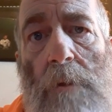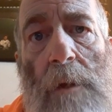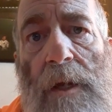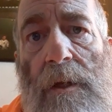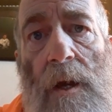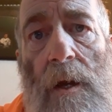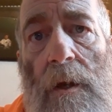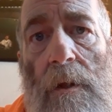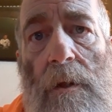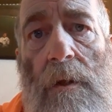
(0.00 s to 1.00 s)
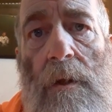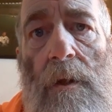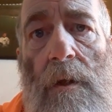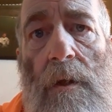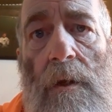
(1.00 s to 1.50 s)
You hate God.
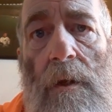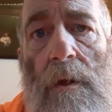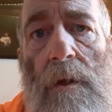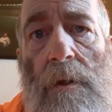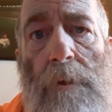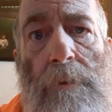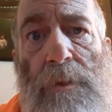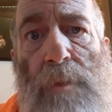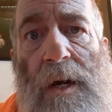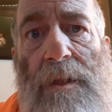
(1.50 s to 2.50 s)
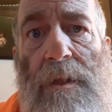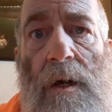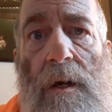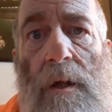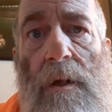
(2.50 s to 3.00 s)
You despise
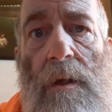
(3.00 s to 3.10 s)
God.